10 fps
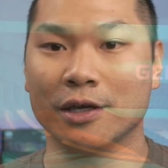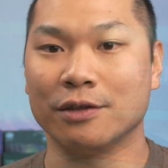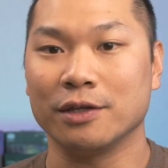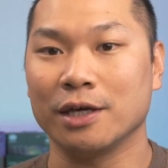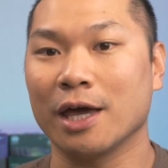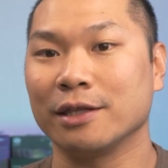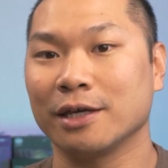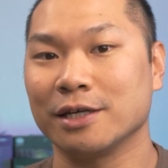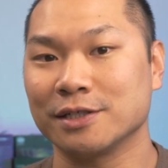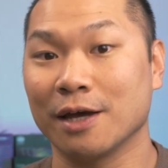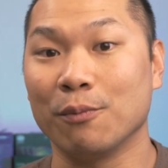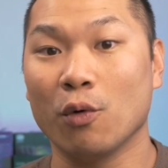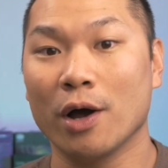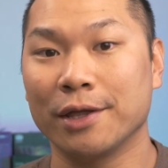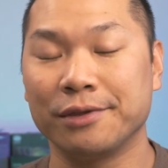in the N-Case
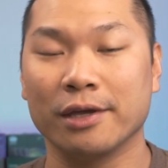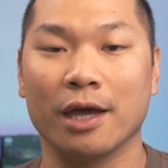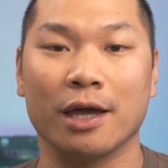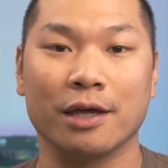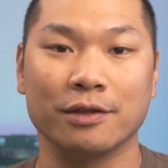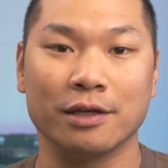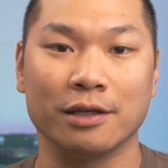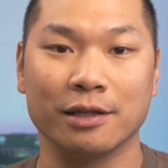M1 and the